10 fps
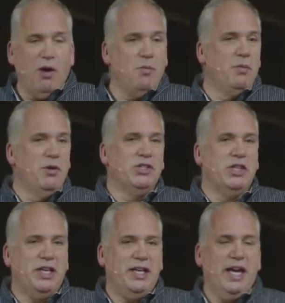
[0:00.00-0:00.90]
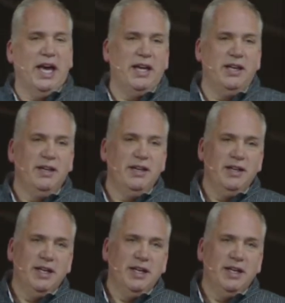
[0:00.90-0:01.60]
I remember as a kid,